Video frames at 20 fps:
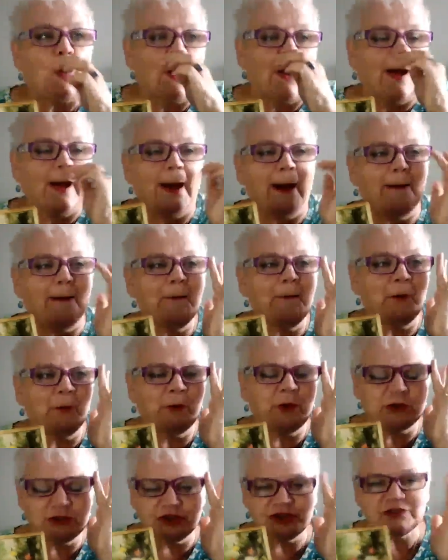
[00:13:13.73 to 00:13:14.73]
um,
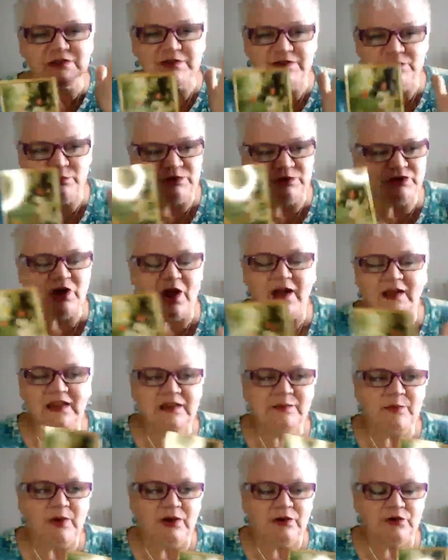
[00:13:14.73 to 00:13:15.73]
we're just we're
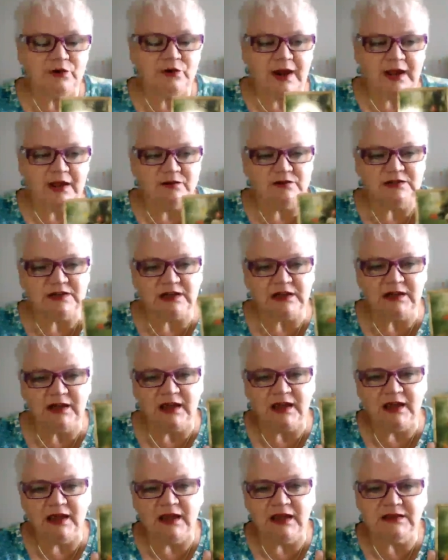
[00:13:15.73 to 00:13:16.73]
talking about
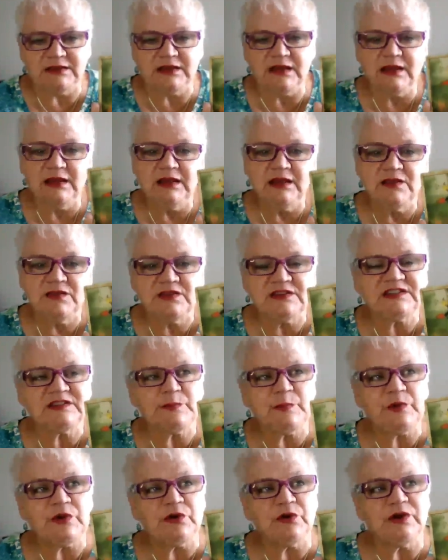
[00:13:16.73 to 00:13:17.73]
grounding and the
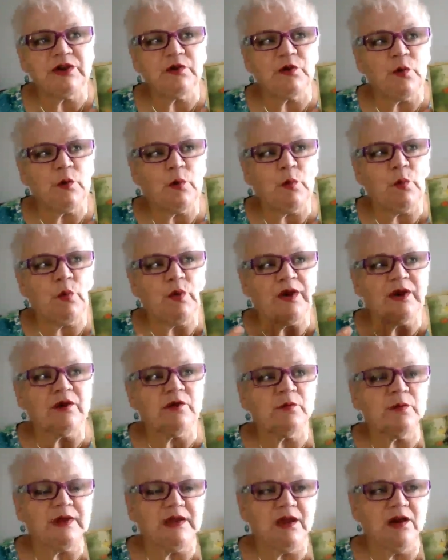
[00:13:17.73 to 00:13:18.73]
spirit
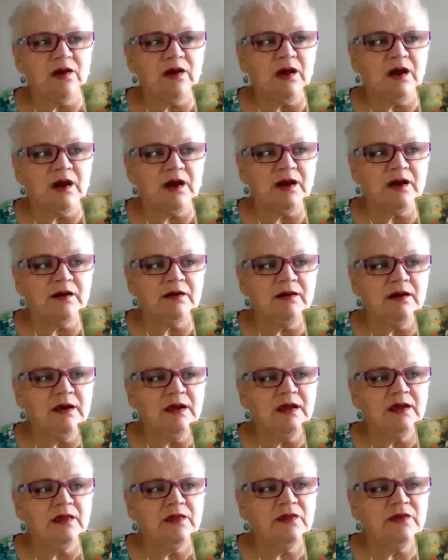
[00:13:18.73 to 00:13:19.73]
where we are
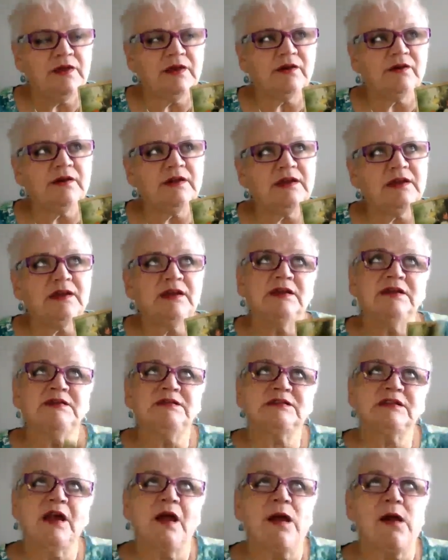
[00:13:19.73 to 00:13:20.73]
there
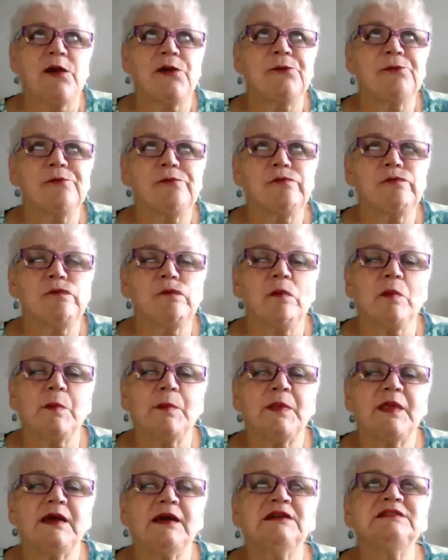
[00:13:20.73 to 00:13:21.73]
is
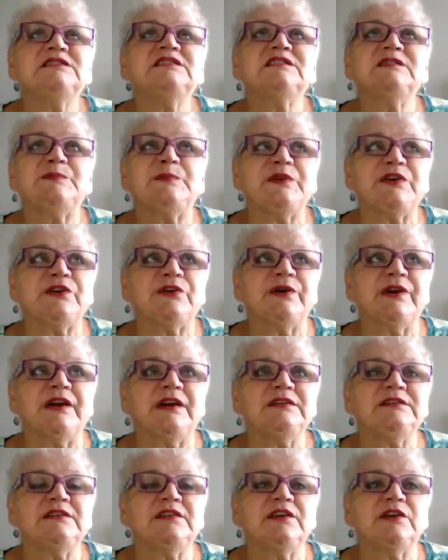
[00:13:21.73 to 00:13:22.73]
a
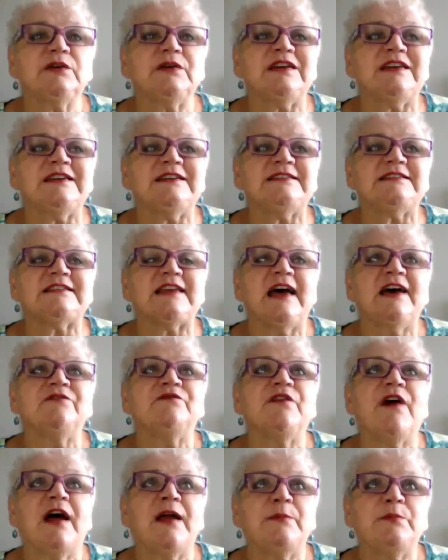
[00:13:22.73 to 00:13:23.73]
spirit there is a
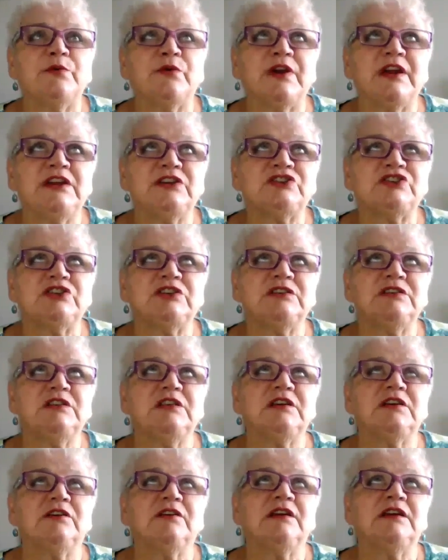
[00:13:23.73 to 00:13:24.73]
vibration
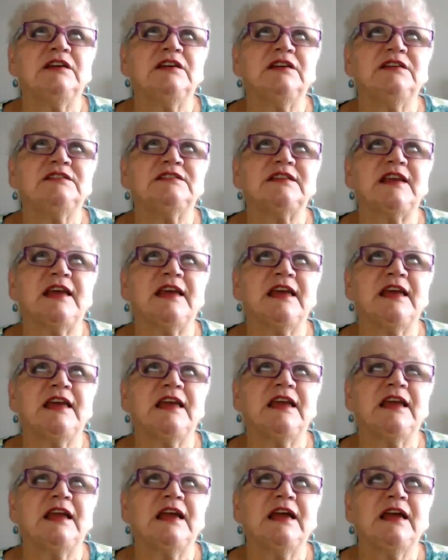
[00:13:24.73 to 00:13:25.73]
there is
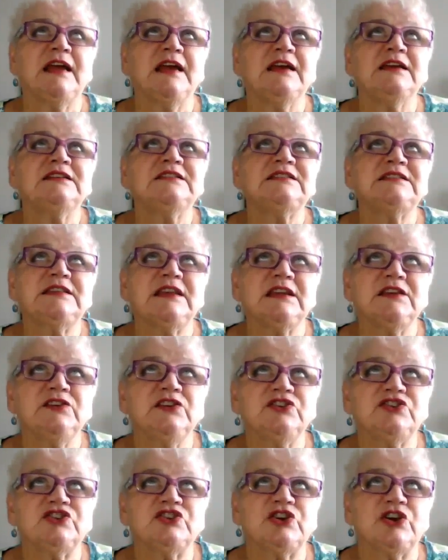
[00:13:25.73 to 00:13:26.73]
a
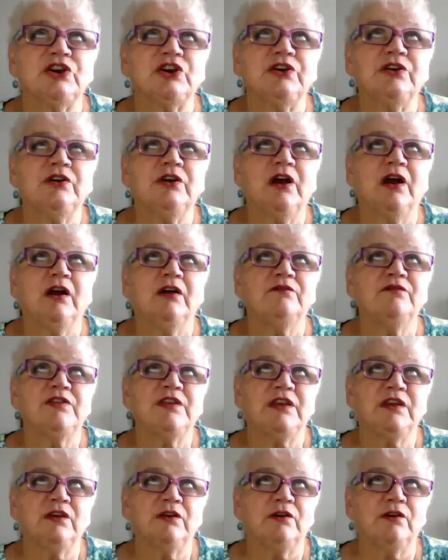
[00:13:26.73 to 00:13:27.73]
signature of
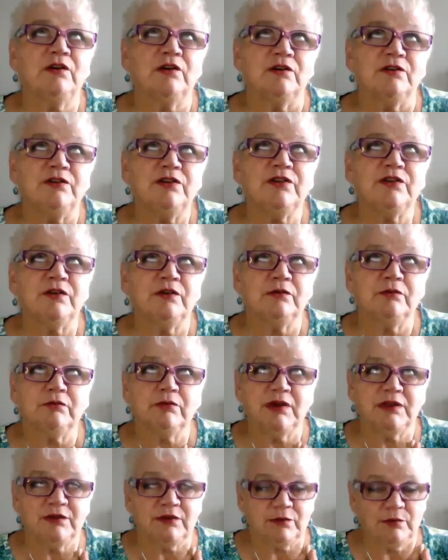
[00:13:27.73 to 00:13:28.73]
the earth
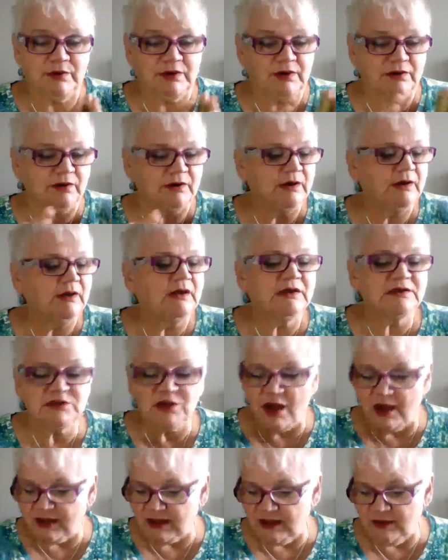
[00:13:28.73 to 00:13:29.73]
whether we're
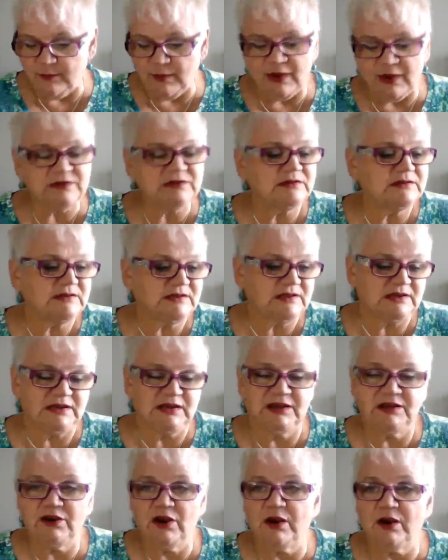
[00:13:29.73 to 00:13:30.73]
talking about
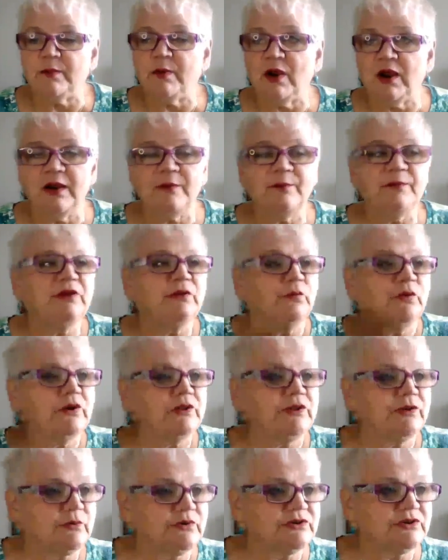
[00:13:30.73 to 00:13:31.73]
sitting in our apartment
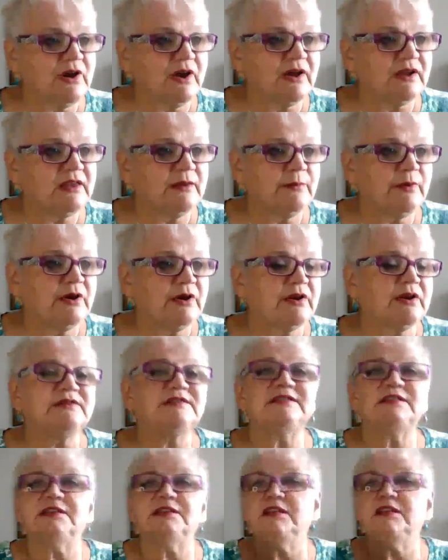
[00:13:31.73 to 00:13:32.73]
whether we're talking about our
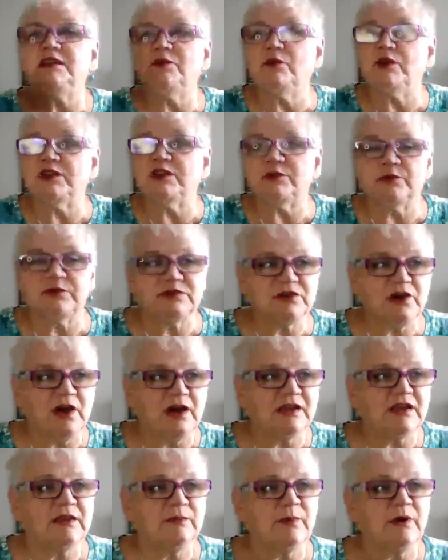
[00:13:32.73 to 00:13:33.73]
city whether we're
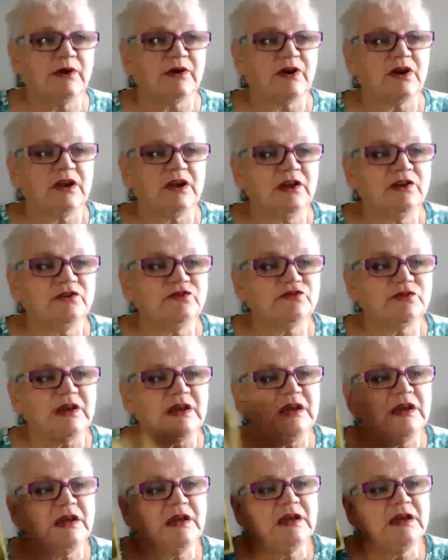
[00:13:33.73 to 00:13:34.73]
talking about our
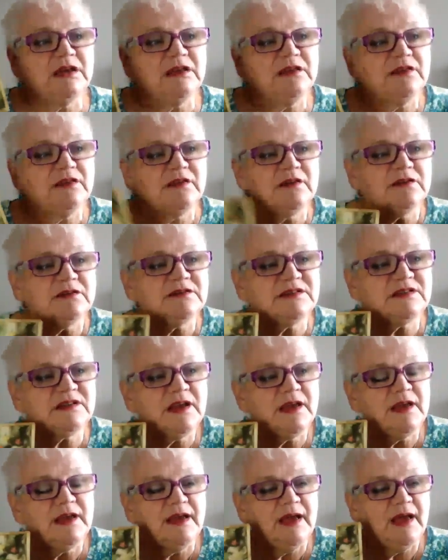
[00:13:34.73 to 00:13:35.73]
country there's
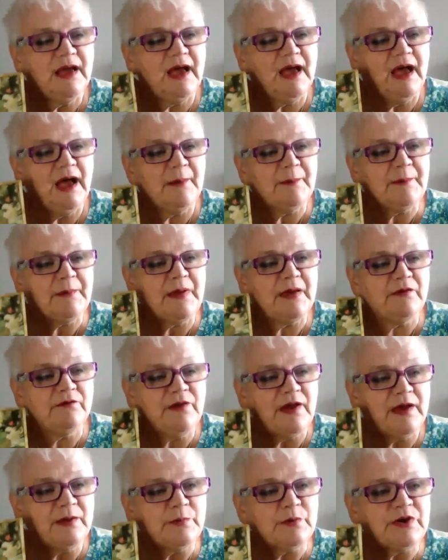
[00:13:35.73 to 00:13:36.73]
um,
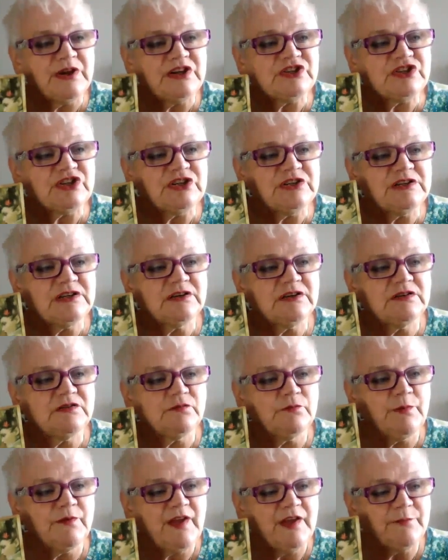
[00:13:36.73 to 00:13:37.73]
vibration
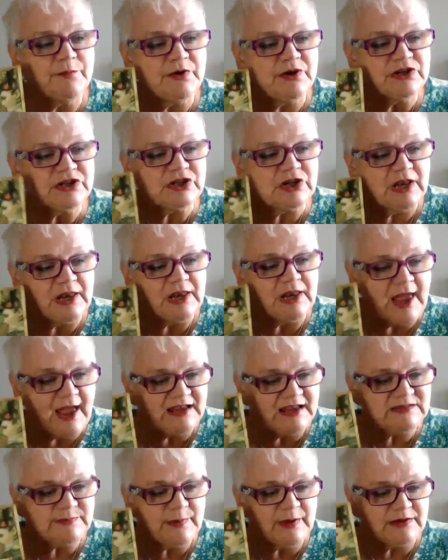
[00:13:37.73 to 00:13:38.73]
vibrational
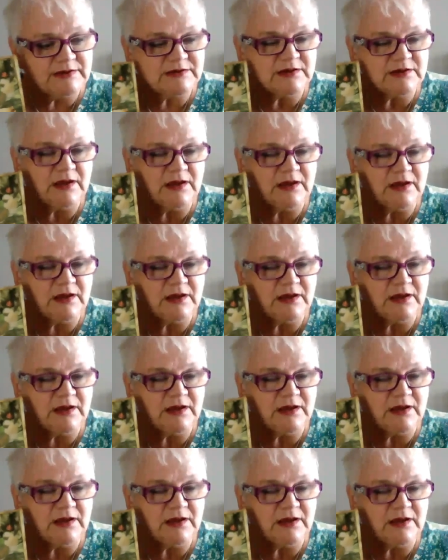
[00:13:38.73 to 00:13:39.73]
aspect of
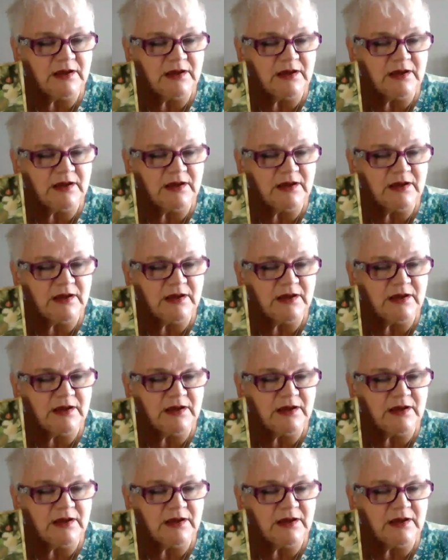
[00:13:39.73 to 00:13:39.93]
the